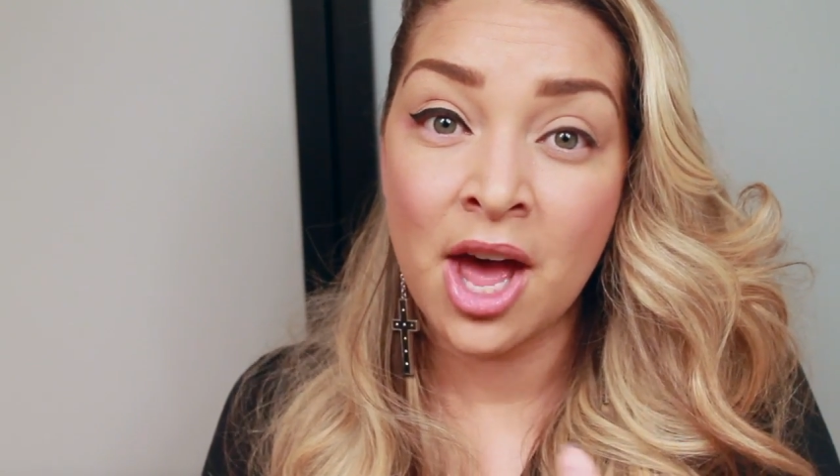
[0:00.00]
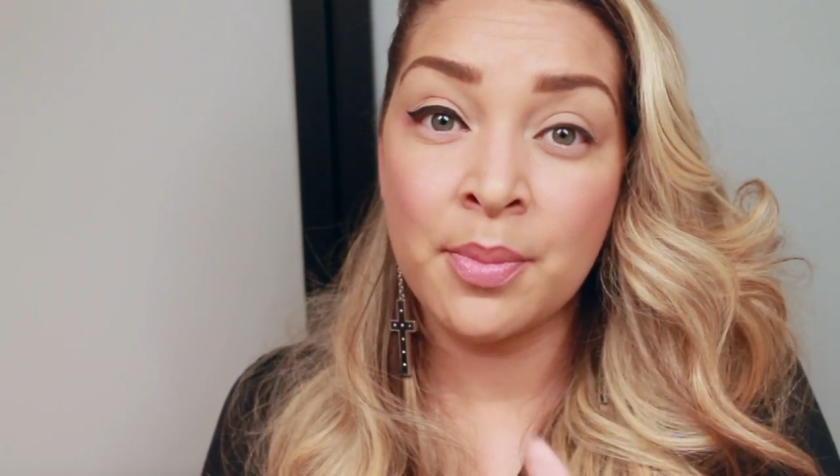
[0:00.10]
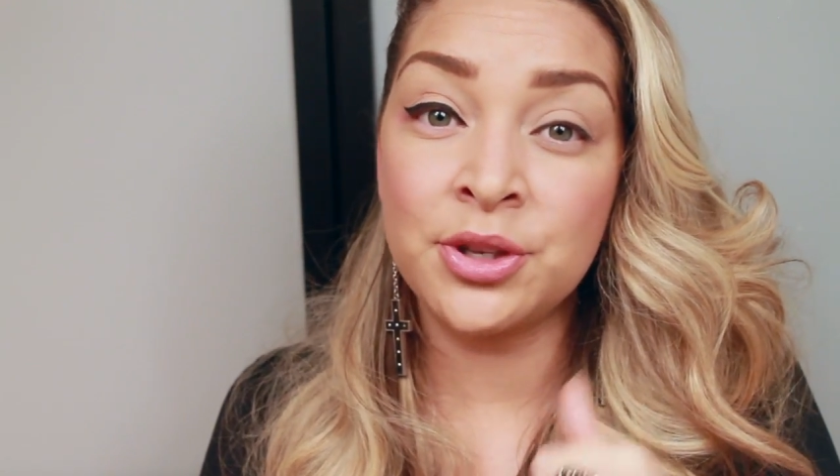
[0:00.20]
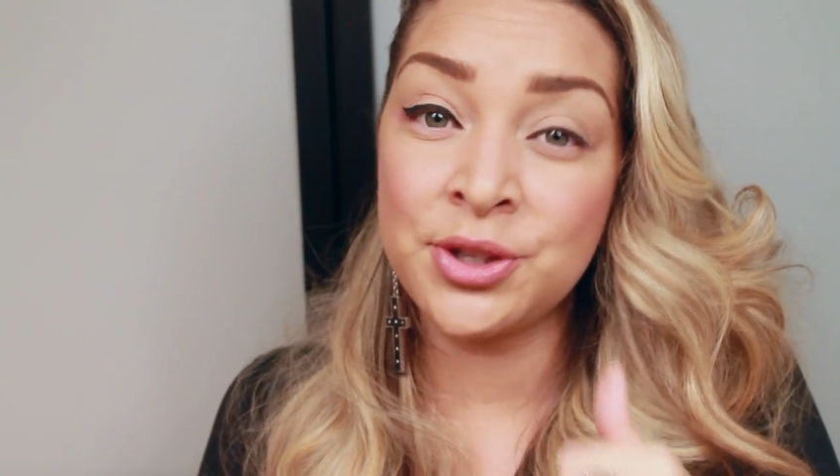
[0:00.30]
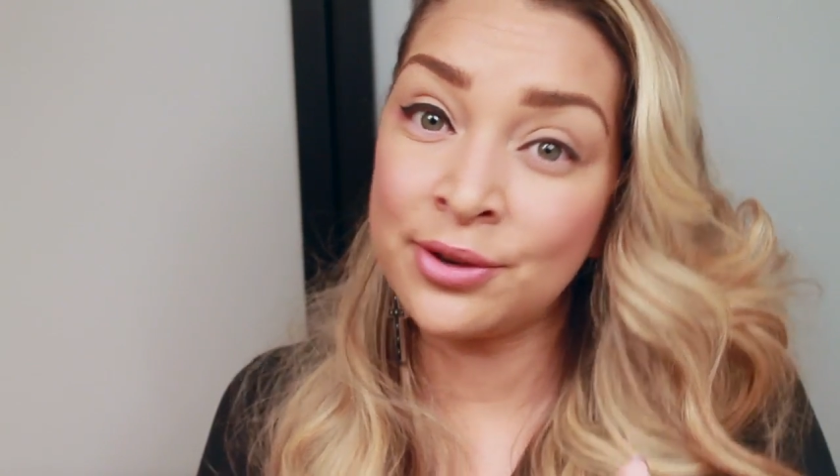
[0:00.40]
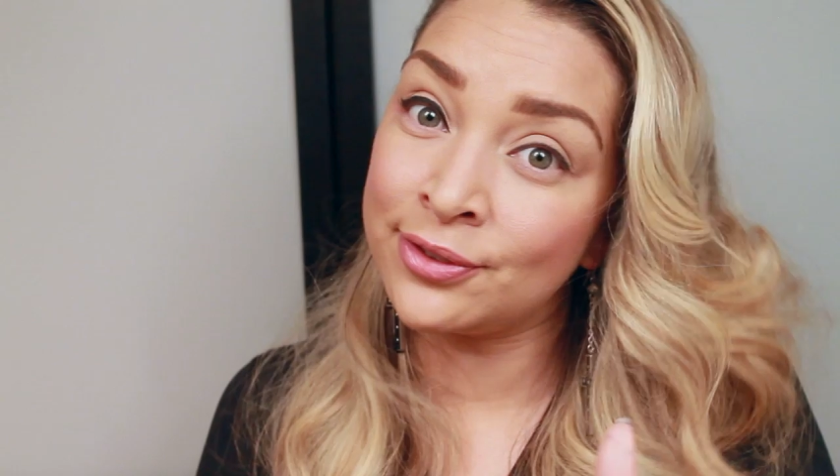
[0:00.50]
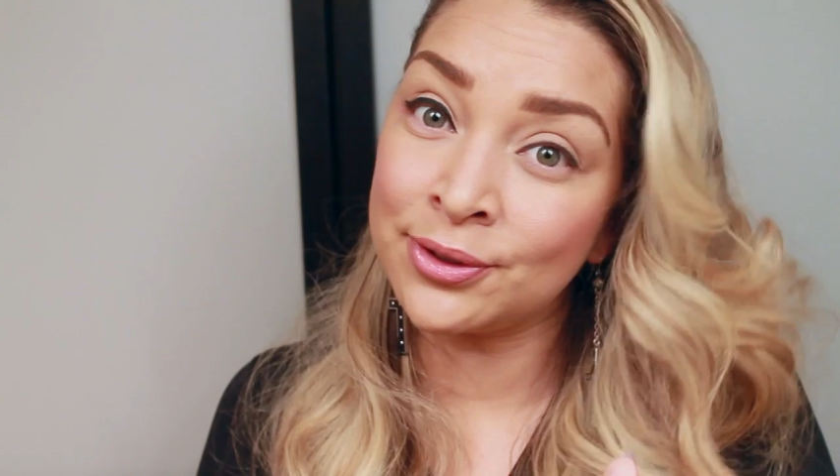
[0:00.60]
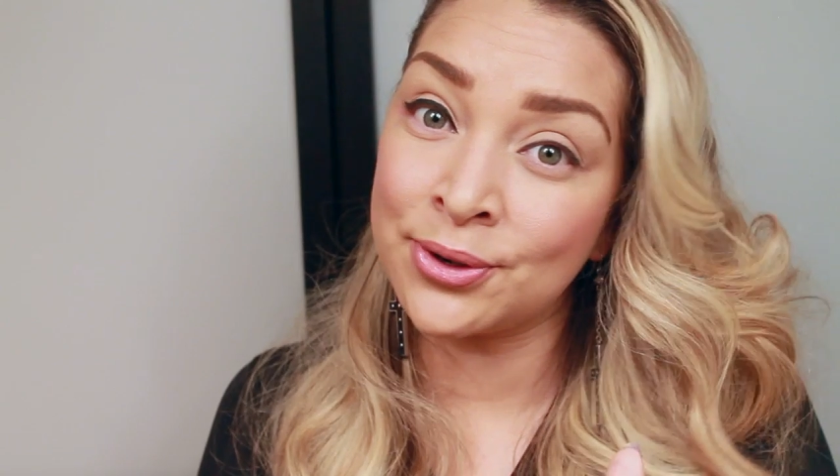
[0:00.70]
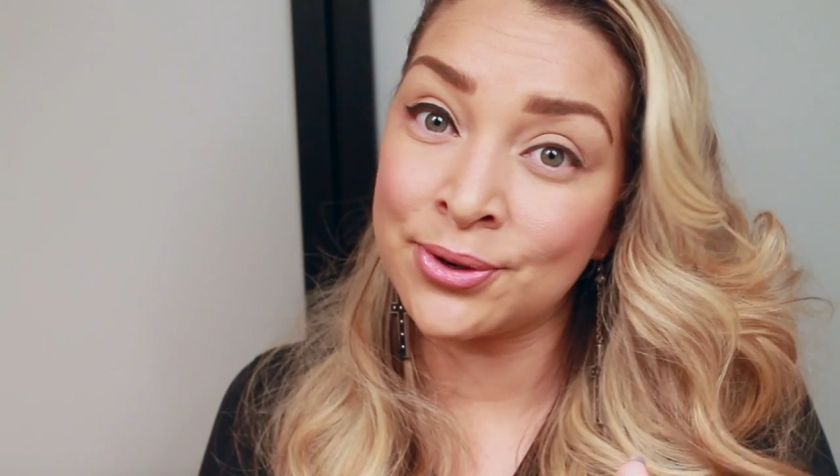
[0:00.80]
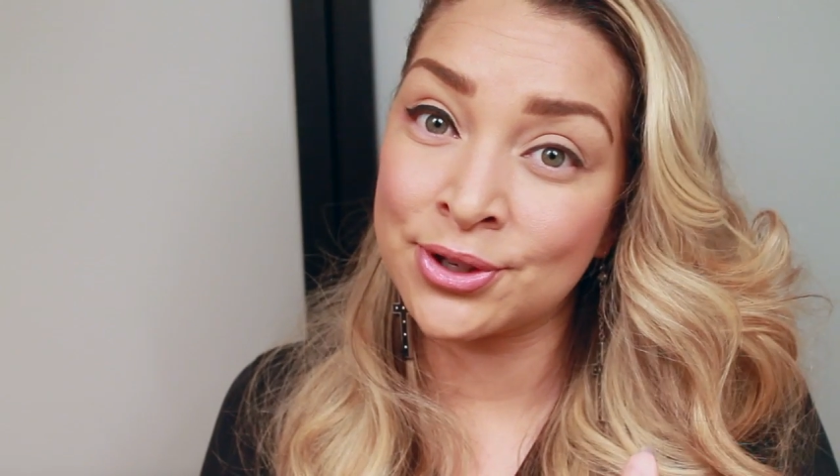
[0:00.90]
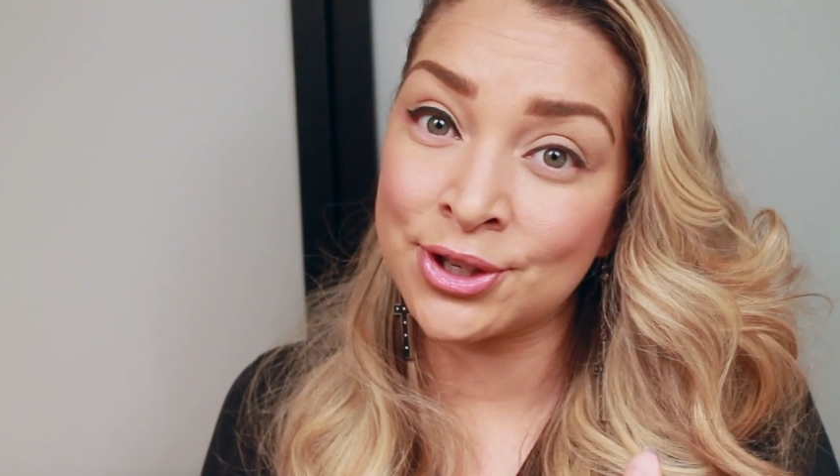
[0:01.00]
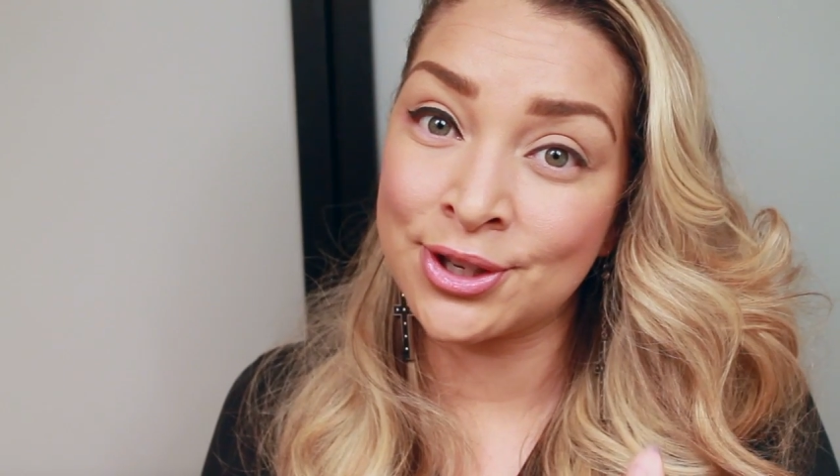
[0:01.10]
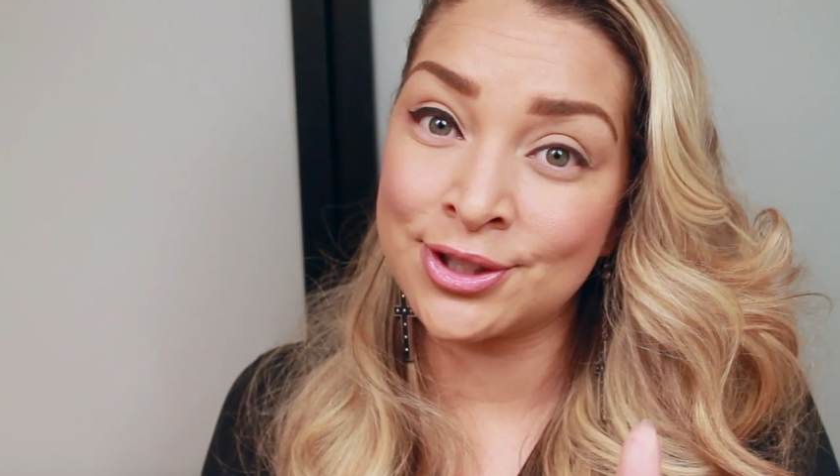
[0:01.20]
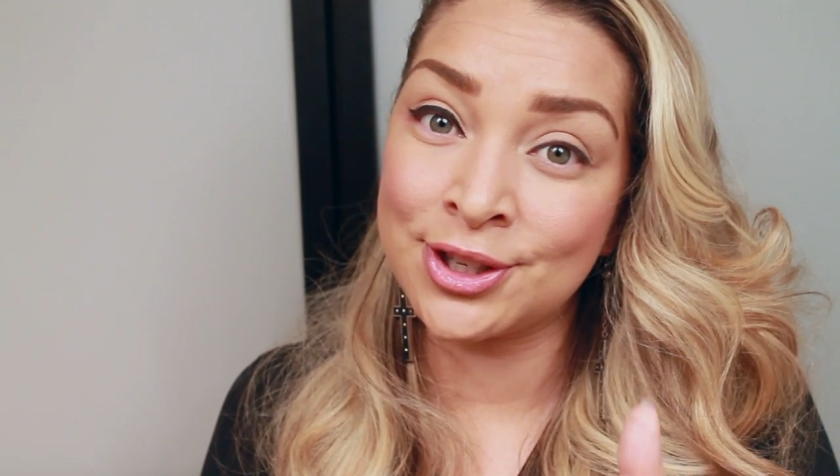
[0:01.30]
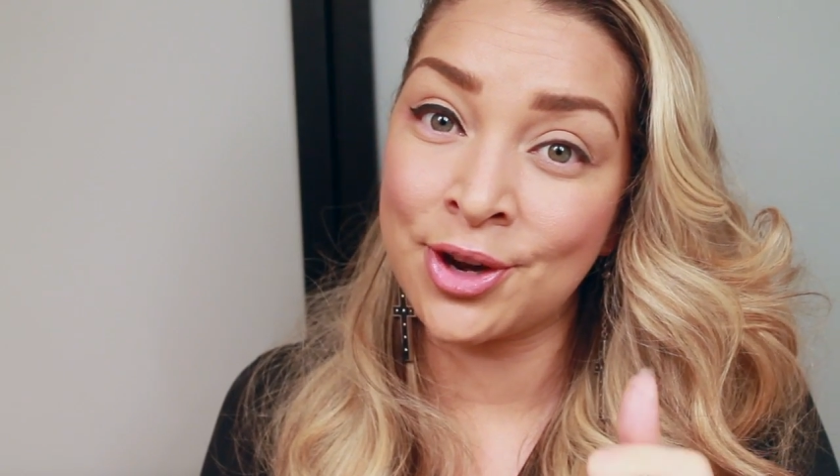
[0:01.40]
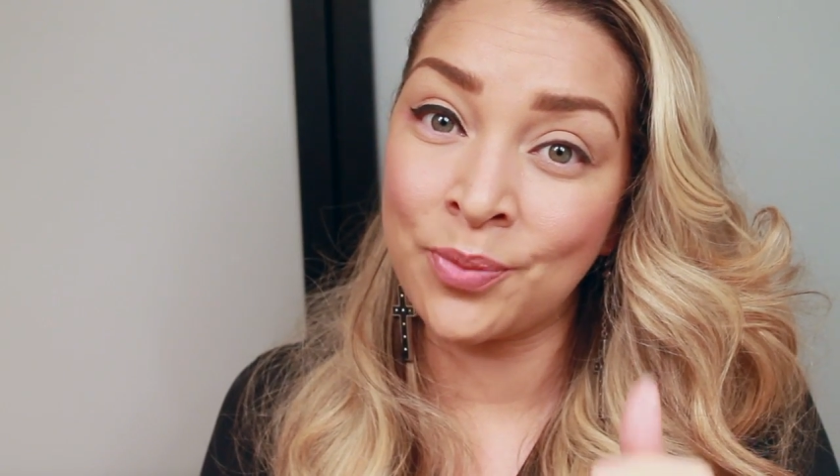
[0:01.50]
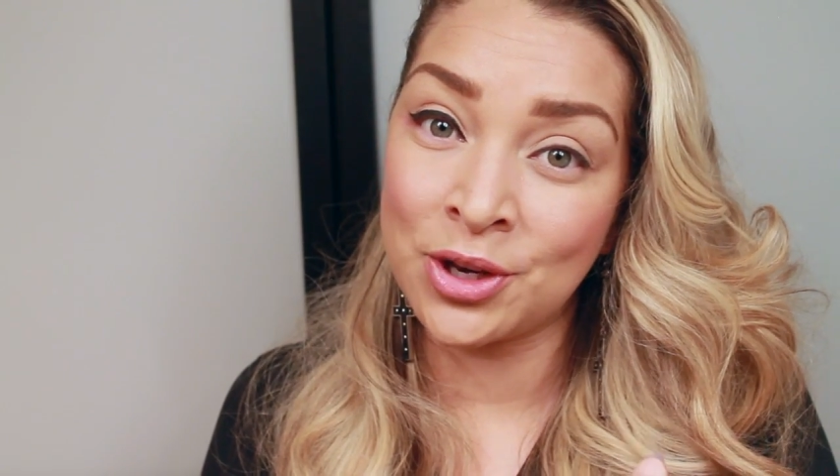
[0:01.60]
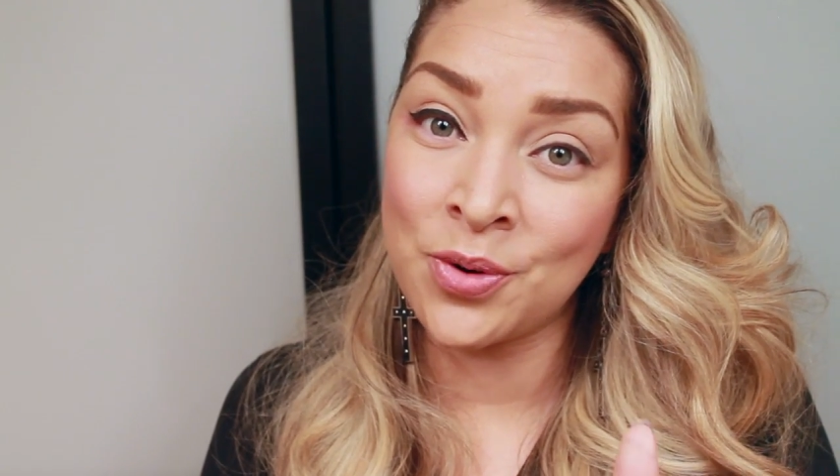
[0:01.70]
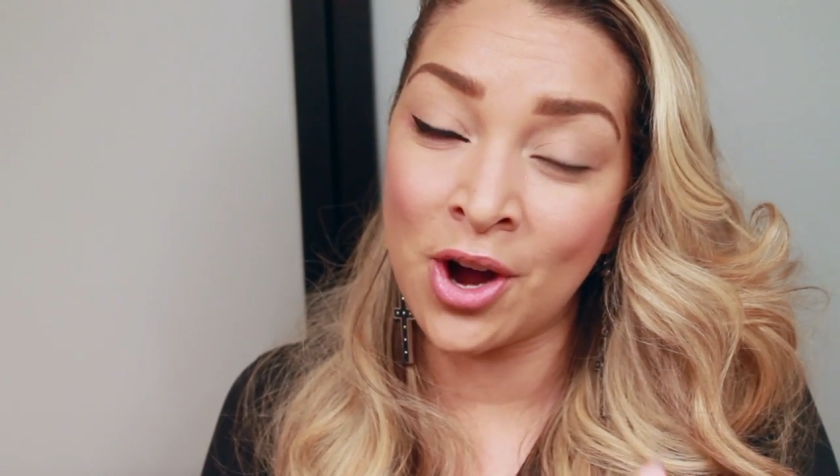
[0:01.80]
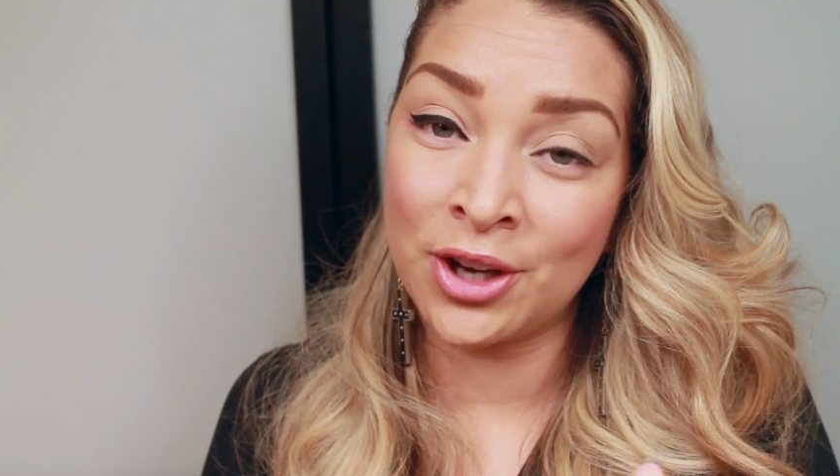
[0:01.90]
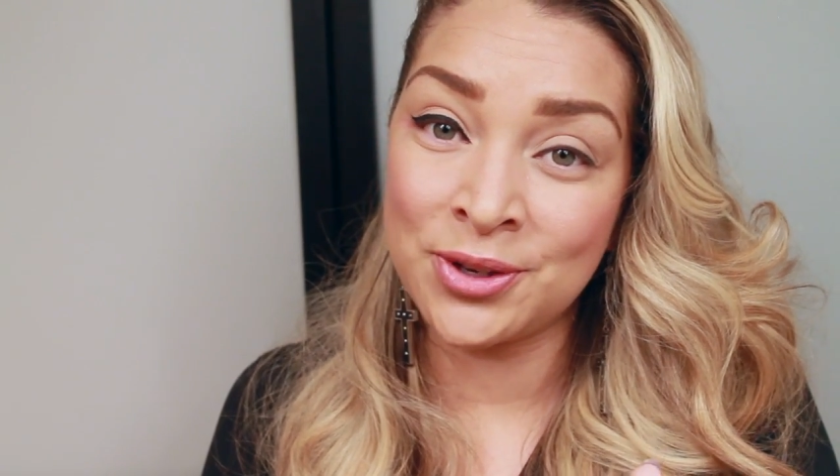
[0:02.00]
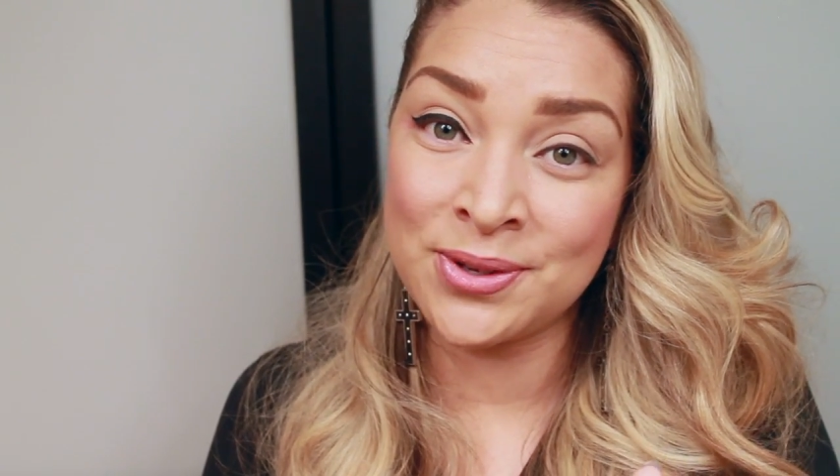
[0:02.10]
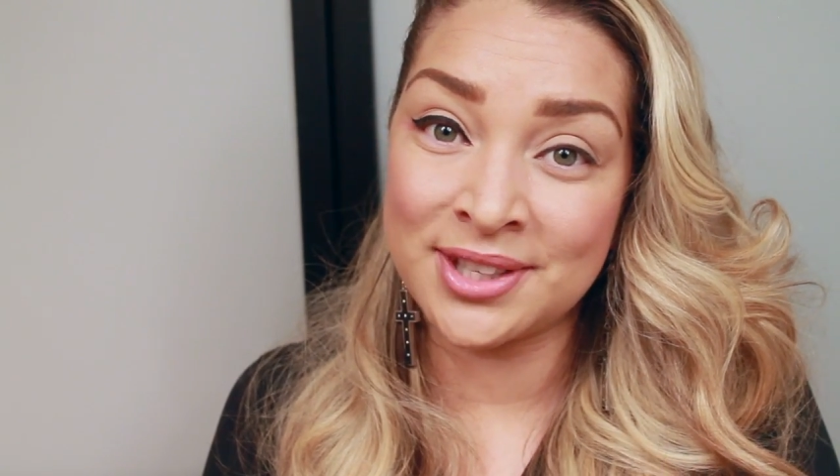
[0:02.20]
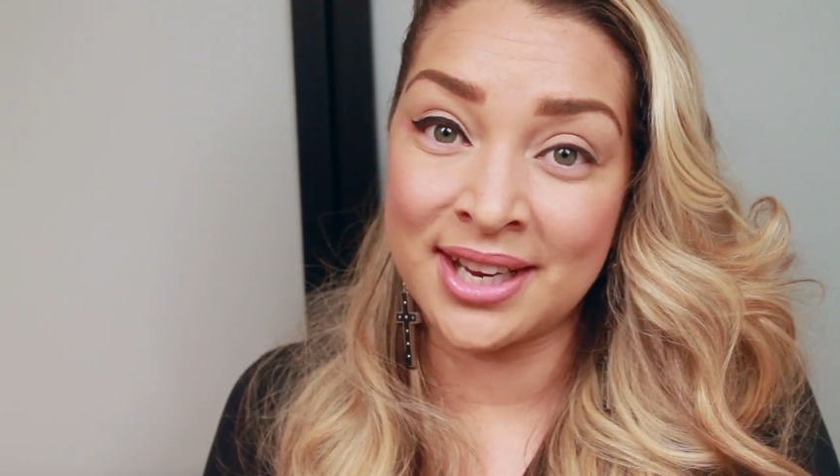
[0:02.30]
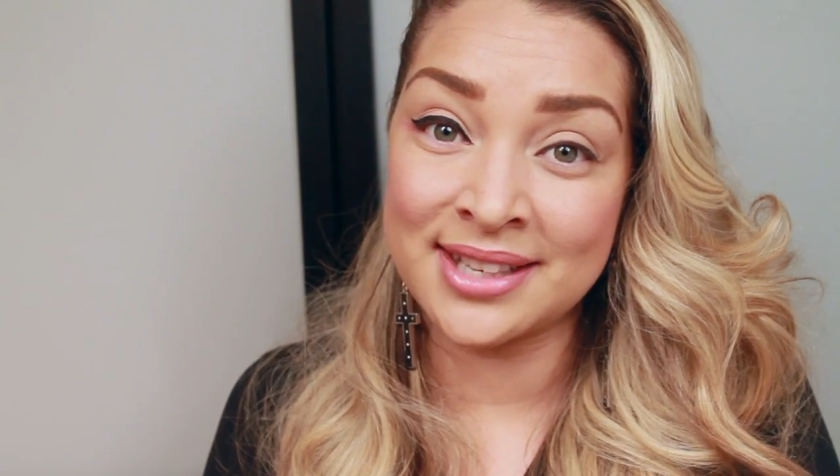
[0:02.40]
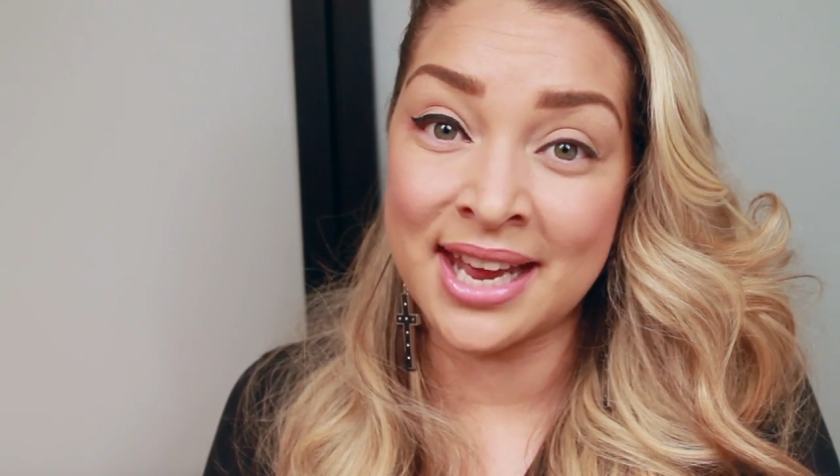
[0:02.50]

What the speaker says: But do feel cautious, you know, when you are using it.